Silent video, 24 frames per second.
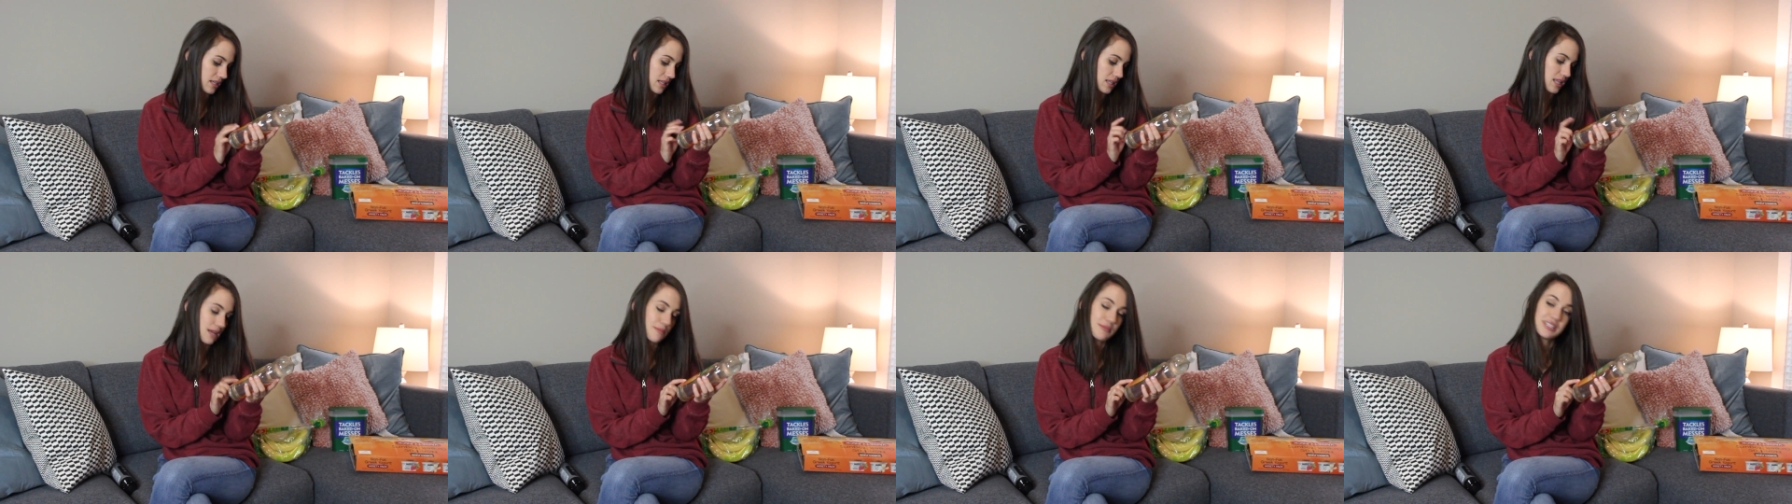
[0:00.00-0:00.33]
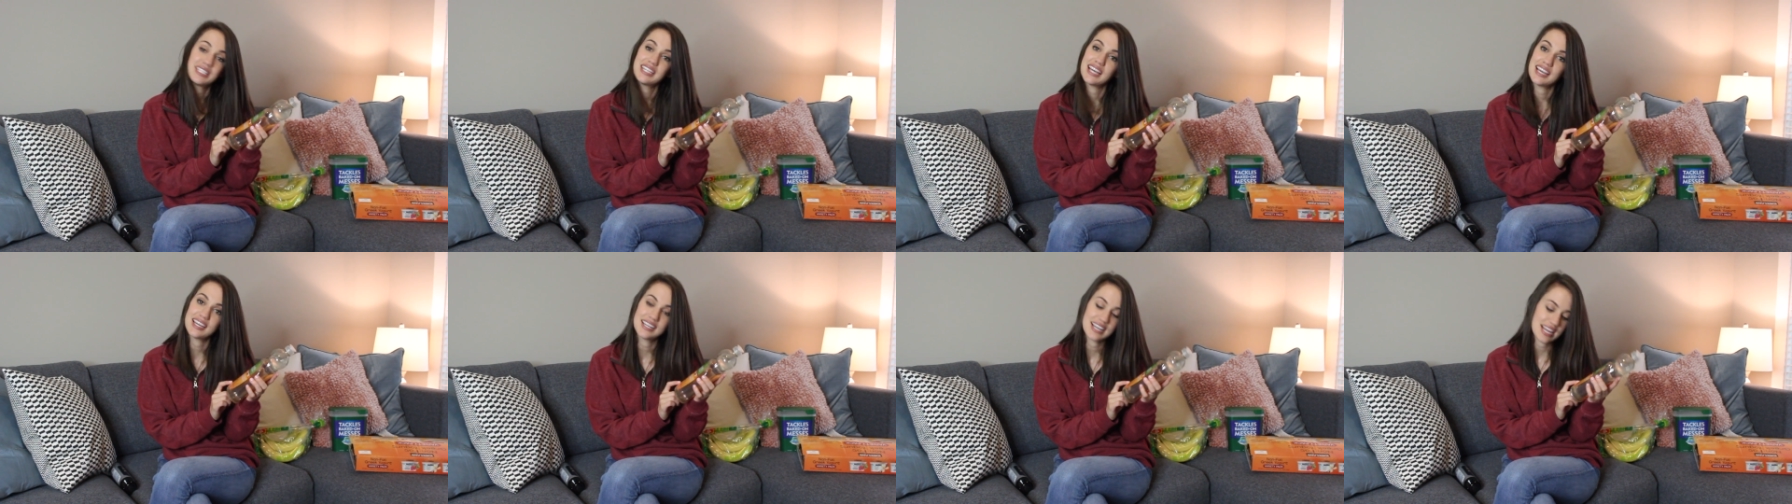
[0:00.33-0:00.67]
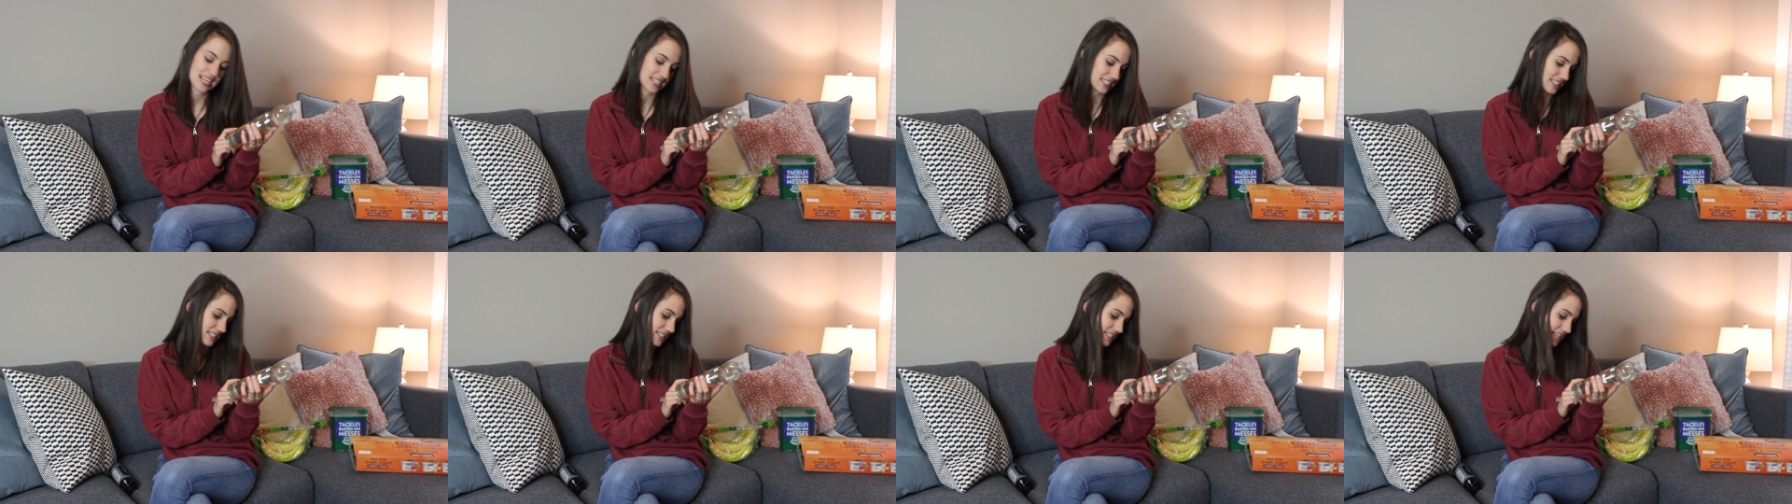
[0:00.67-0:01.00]
Clementine
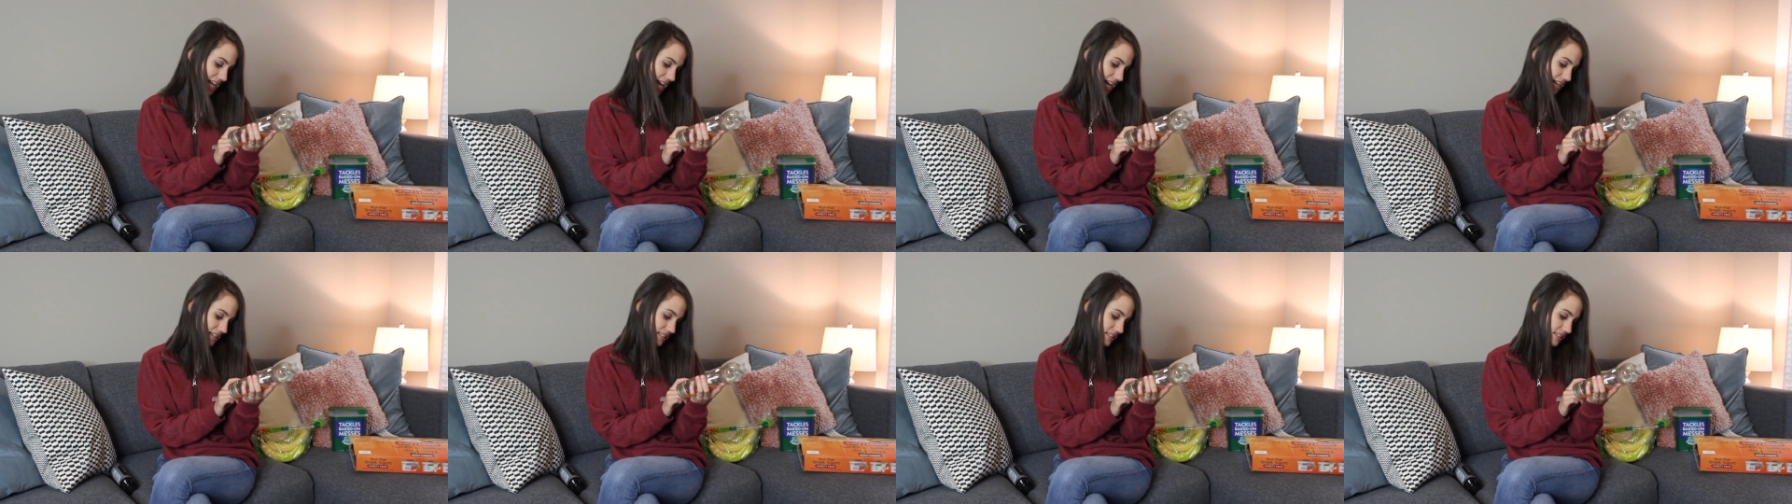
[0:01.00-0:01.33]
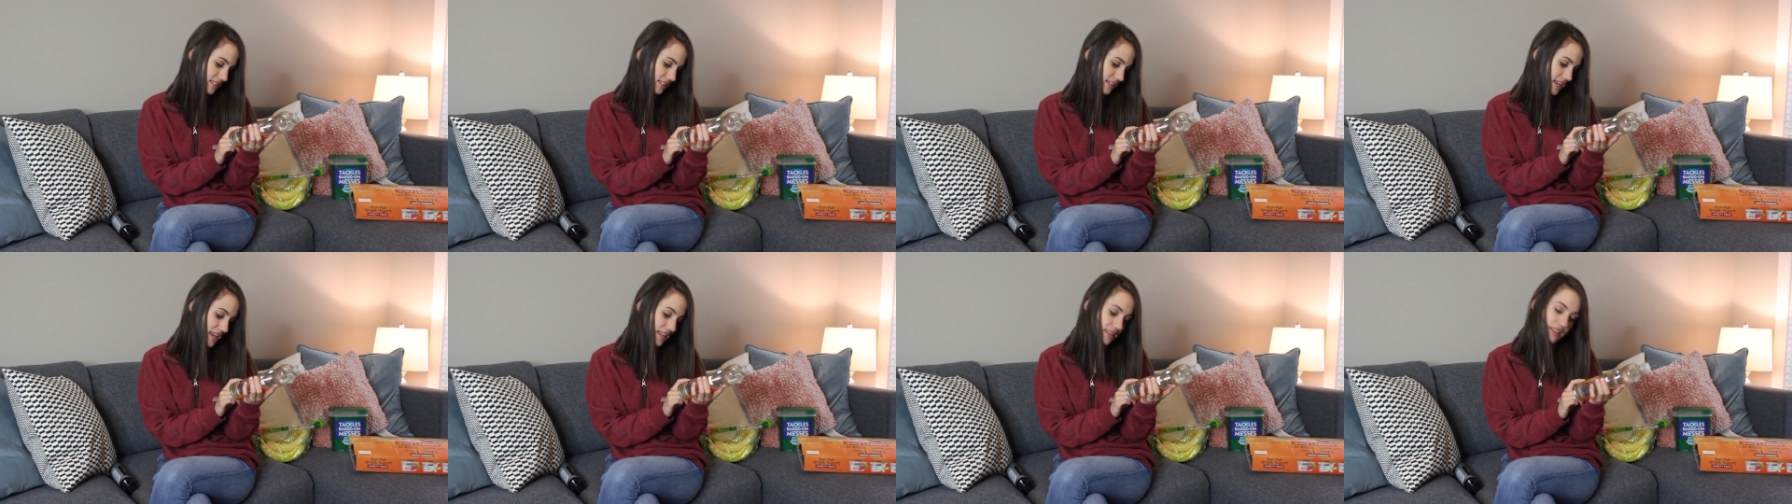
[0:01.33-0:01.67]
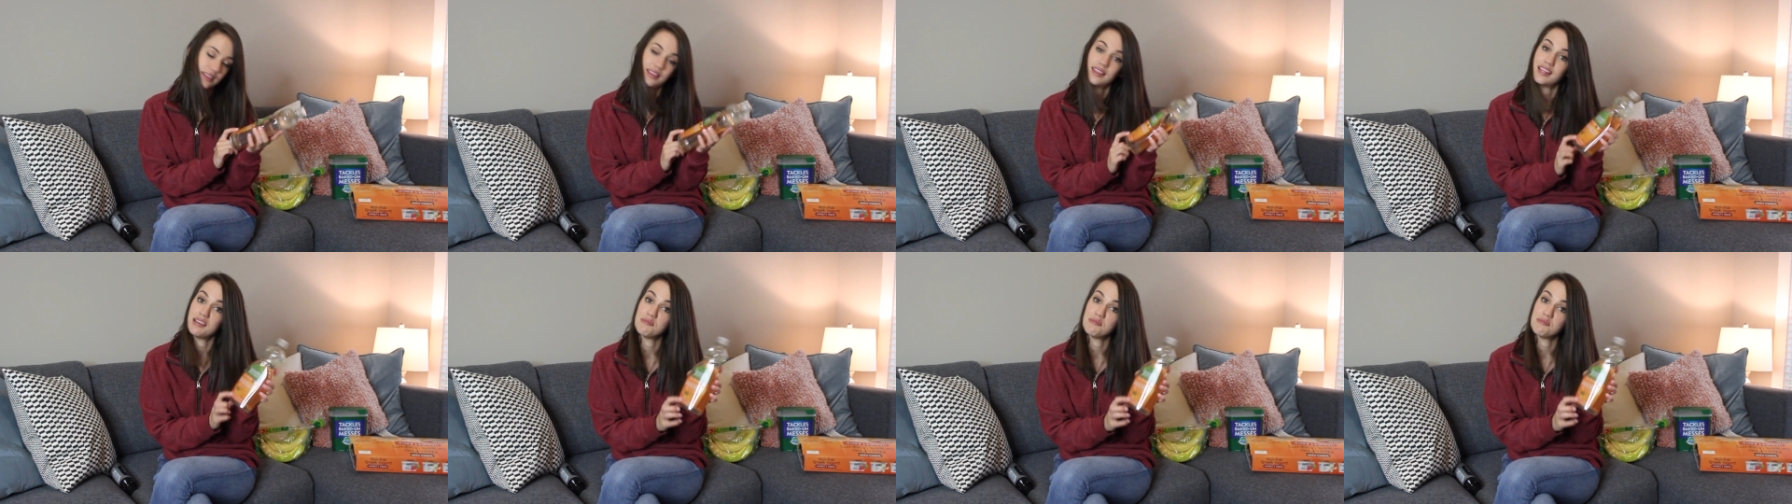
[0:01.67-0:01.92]
zest and